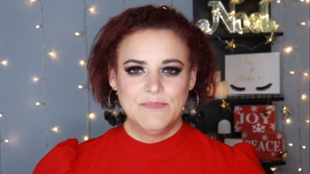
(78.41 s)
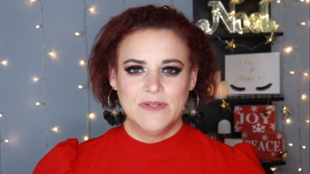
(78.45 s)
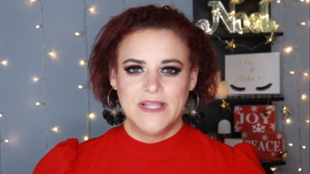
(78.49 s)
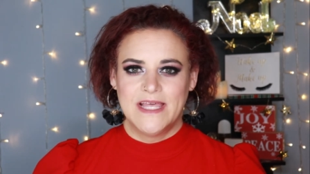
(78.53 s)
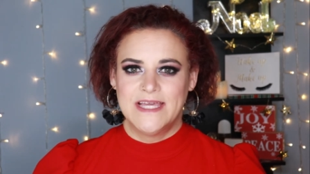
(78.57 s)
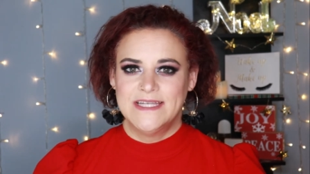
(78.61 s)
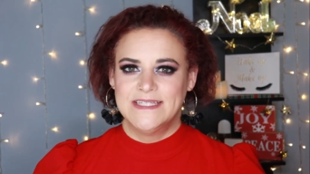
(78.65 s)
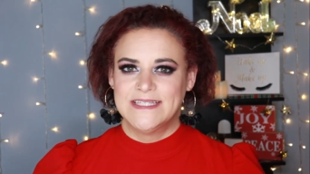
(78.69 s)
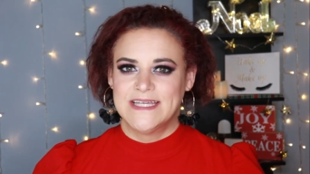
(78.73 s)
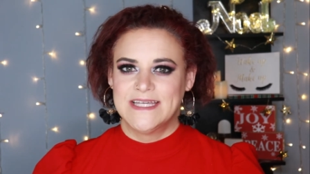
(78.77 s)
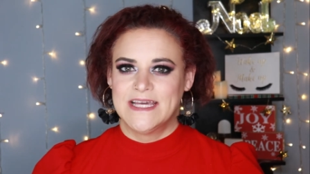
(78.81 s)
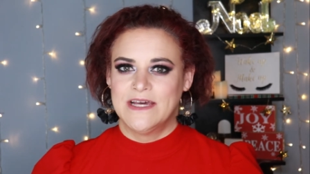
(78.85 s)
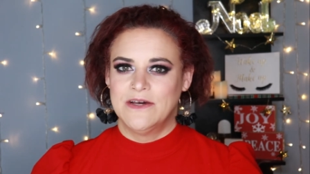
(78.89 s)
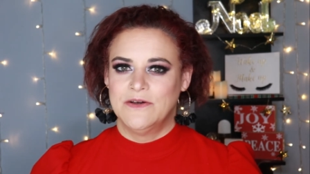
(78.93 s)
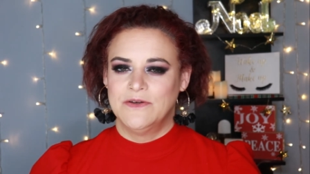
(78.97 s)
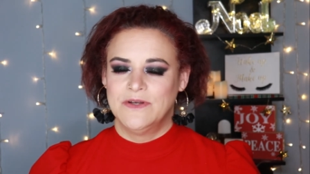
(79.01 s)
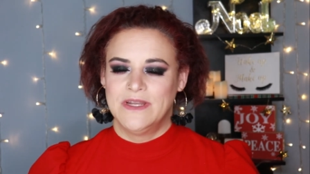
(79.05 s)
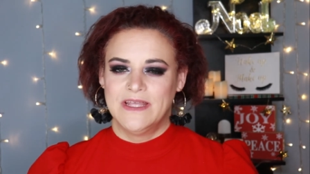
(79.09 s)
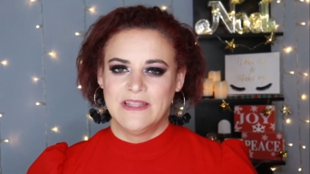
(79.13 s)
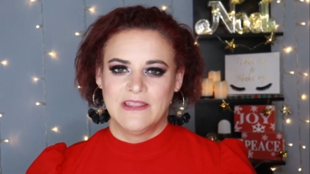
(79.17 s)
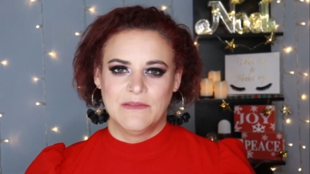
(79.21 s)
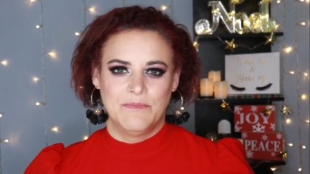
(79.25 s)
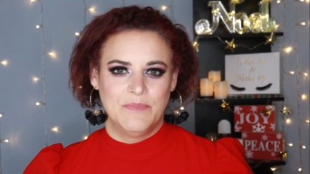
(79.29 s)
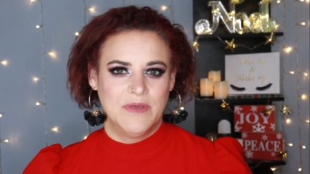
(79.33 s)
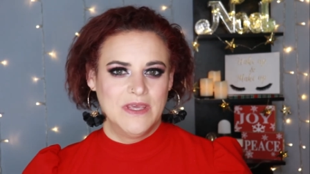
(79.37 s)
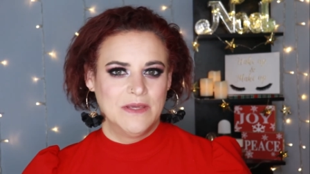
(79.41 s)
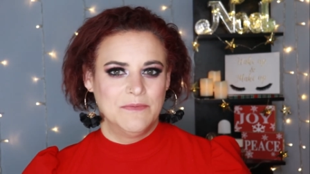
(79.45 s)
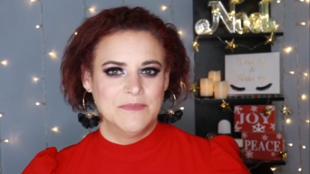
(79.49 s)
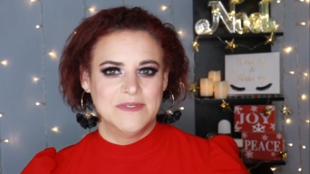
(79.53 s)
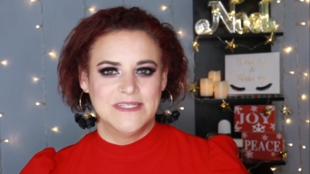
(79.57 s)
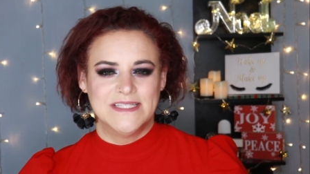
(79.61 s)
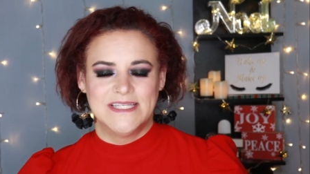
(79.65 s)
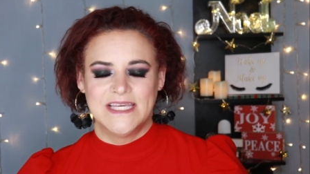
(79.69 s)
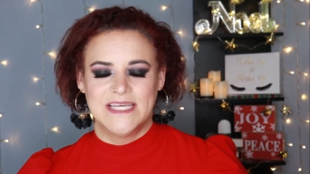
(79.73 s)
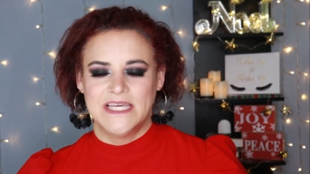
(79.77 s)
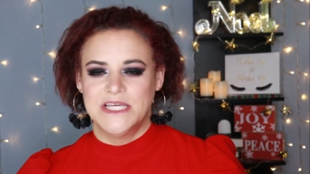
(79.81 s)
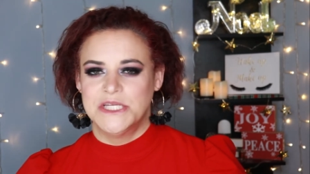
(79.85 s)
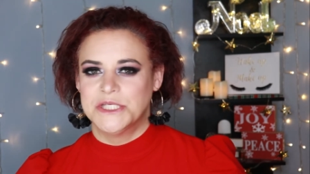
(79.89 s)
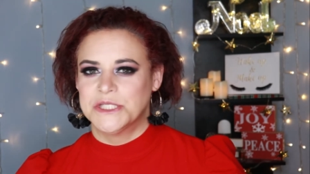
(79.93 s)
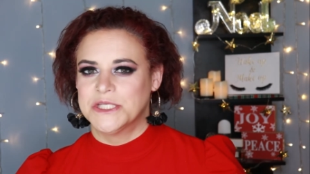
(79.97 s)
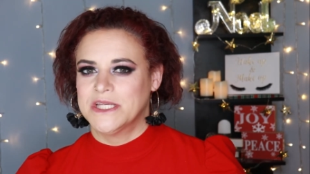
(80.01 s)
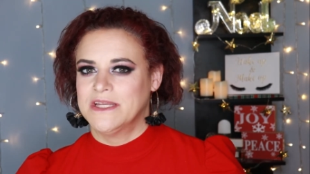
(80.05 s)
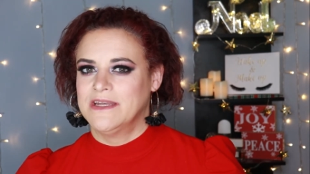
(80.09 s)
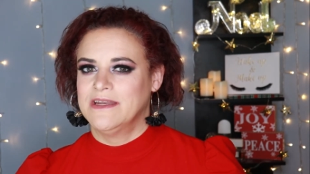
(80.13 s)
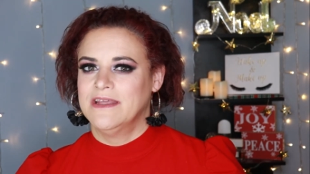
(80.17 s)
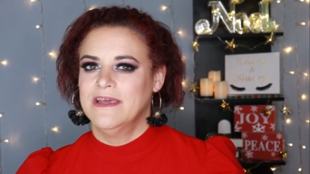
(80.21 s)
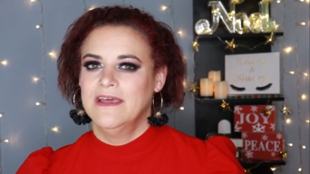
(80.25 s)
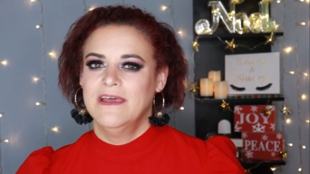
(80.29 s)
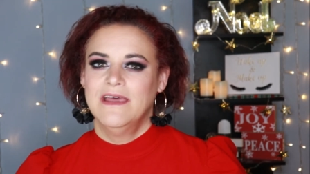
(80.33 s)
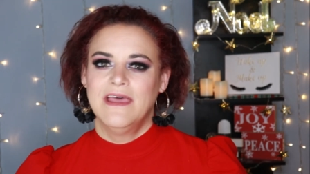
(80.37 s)
blend out and the
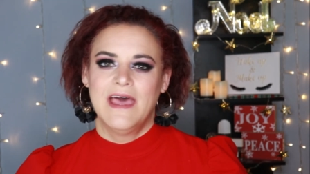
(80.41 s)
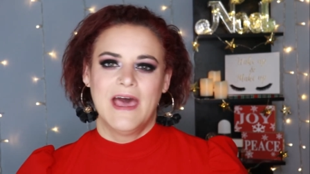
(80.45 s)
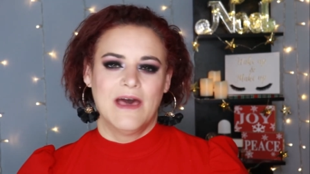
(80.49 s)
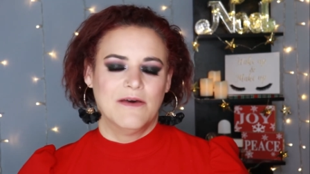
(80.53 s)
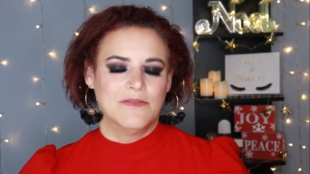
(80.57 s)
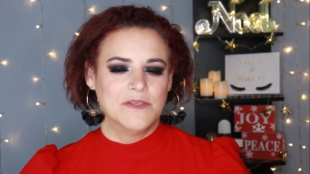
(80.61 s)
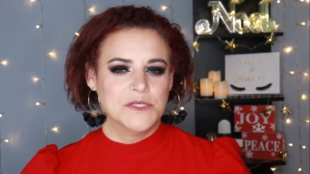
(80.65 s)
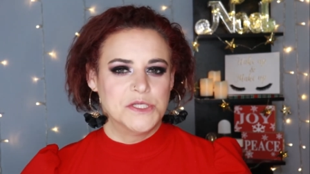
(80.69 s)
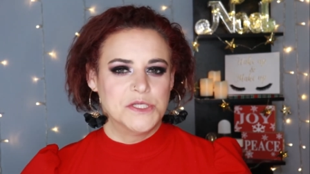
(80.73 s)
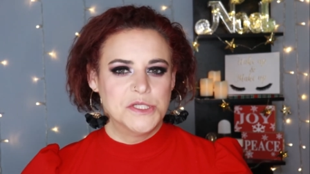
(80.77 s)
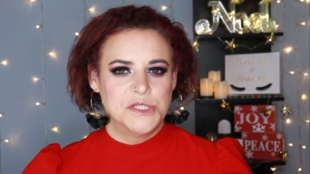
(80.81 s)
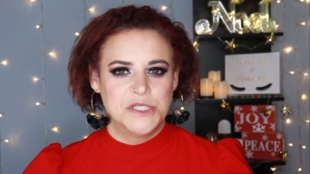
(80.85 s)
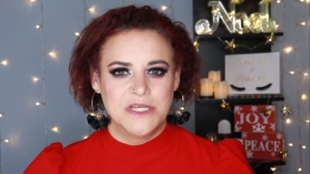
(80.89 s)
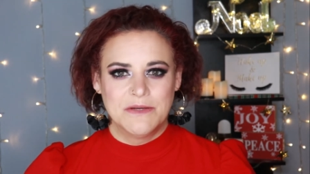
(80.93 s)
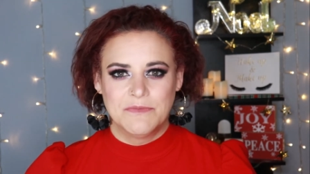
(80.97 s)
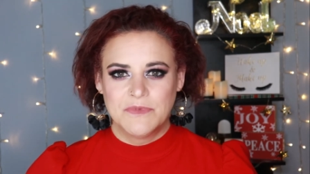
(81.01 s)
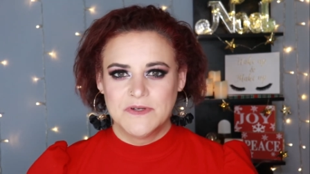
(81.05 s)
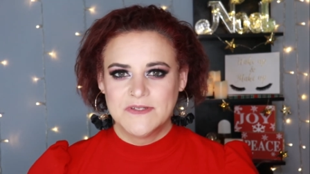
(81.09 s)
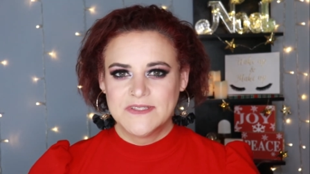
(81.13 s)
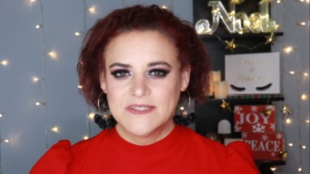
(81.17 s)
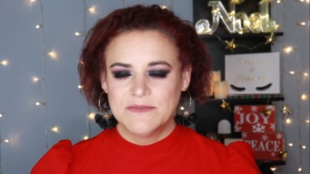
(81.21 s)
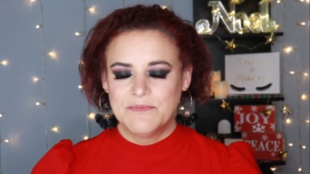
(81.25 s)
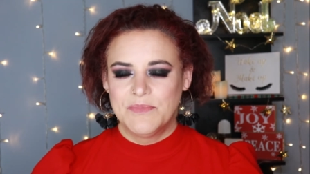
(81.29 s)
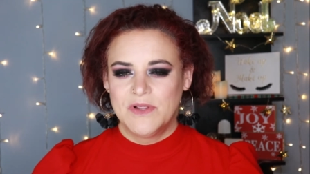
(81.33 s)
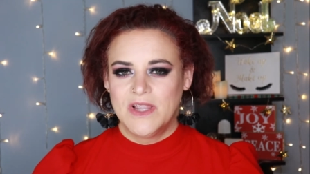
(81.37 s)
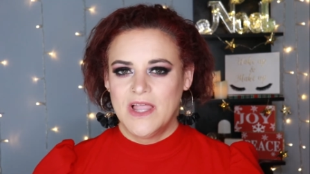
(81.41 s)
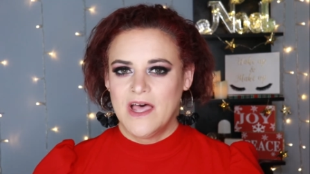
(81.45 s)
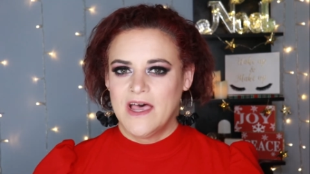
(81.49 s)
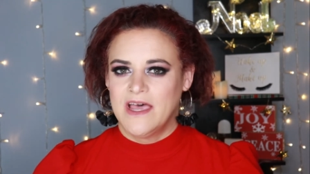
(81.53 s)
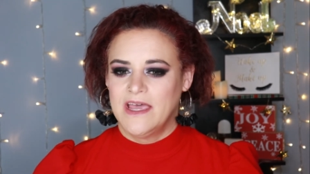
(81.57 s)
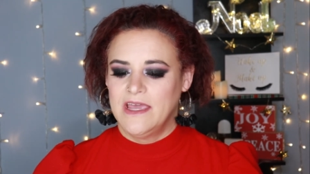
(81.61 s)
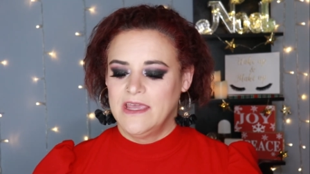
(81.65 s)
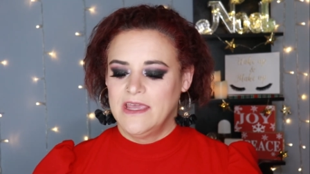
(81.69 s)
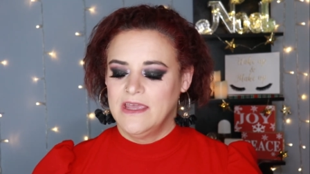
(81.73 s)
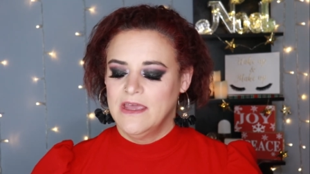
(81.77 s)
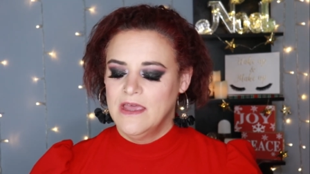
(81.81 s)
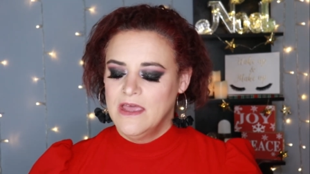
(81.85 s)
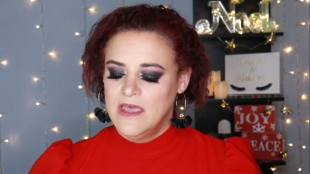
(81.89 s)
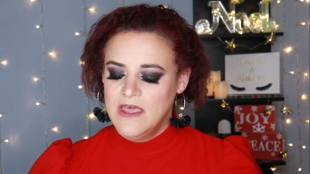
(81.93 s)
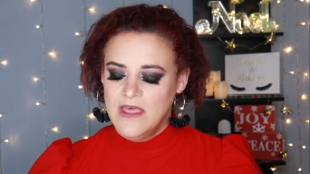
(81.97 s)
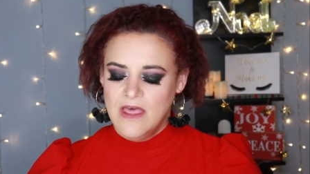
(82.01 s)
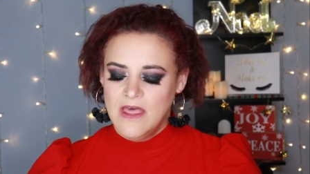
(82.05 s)
pigmentation, how the shimmers apply.